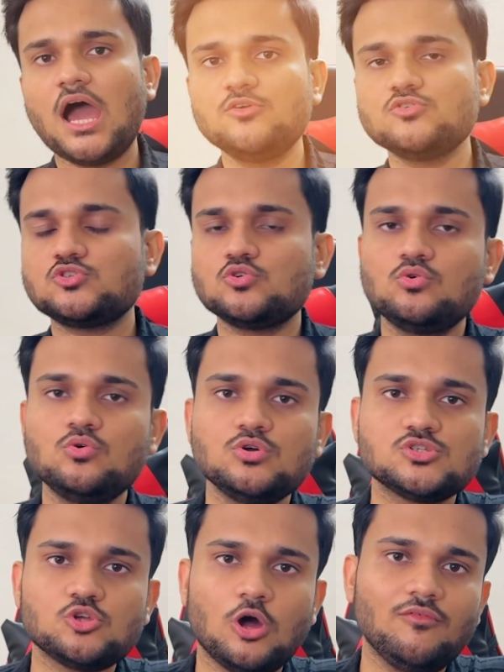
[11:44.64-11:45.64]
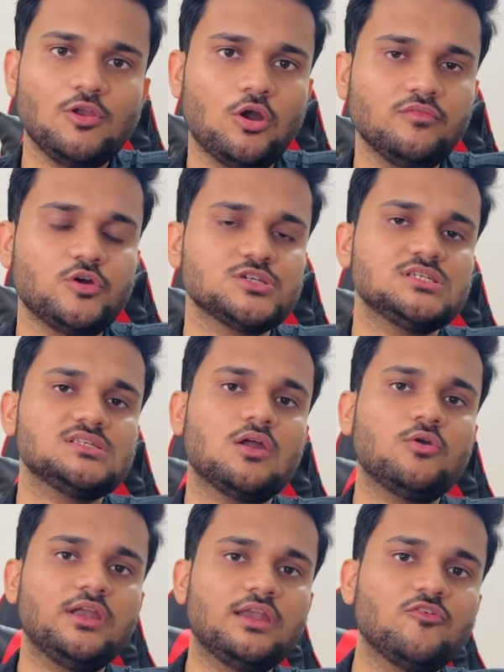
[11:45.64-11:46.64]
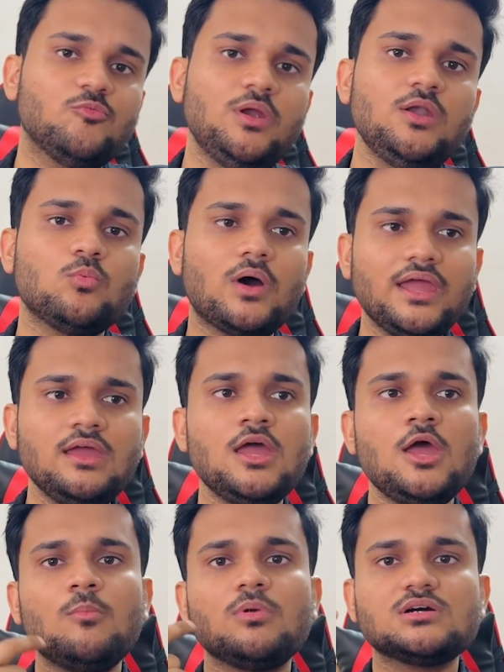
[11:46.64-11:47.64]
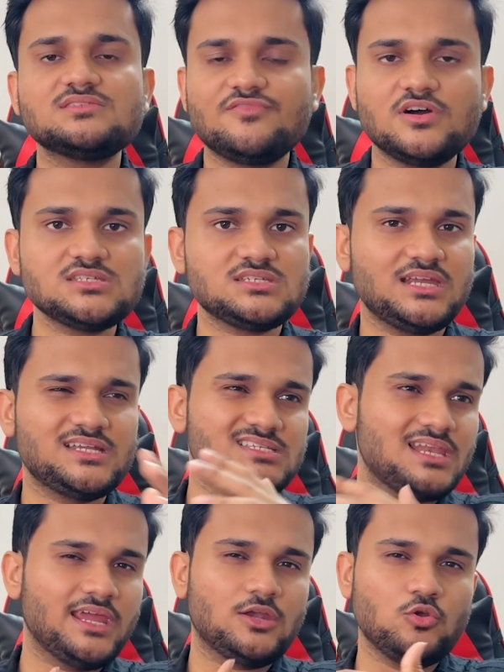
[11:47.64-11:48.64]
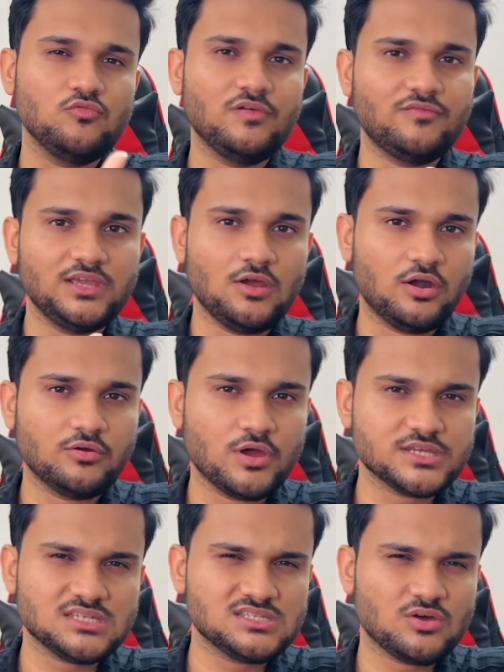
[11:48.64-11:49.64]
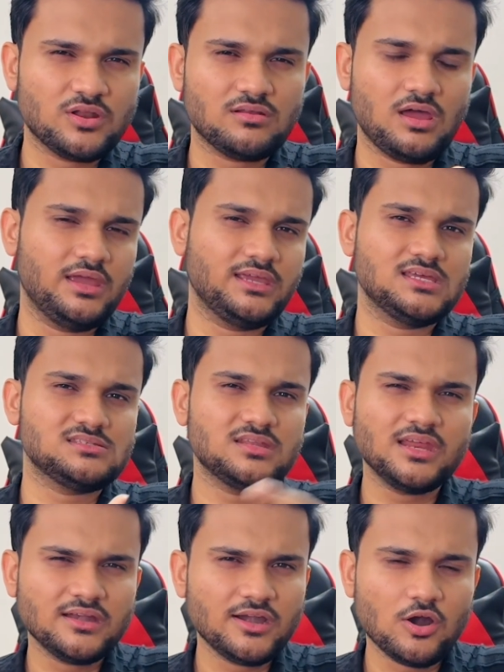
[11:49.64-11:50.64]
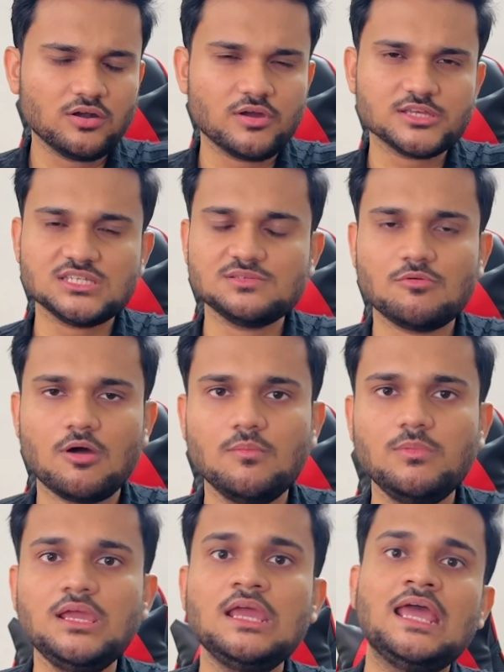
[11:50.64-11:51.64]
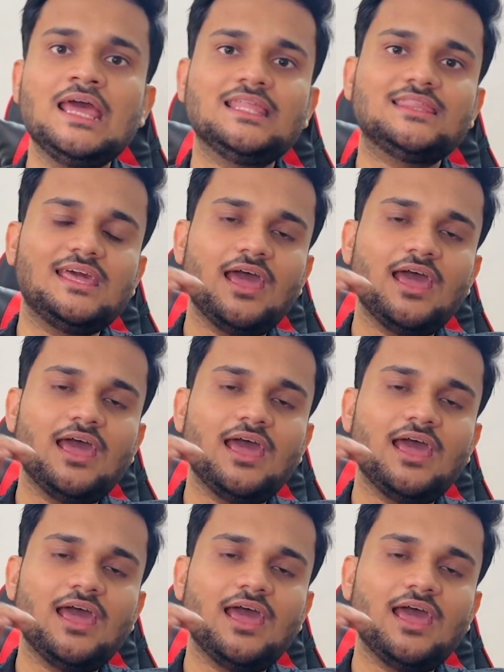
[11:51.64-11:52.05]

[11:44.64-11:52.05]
I used to solve a lot of questions around interviewbit. Why? Because first, it's like 250 odd questions, or I guess 300 odd questions probably. They